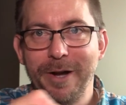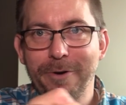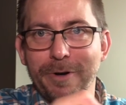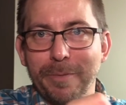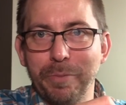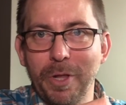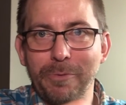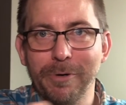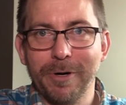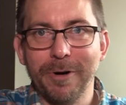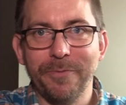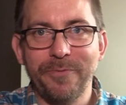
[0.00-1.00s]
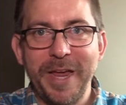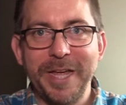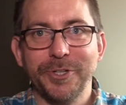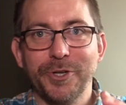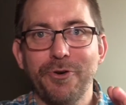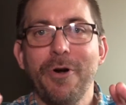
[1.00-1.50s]
or a blower or a
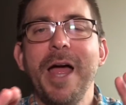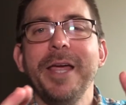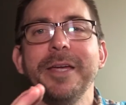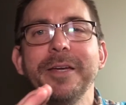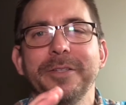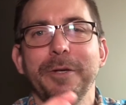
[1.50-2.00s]
fan trying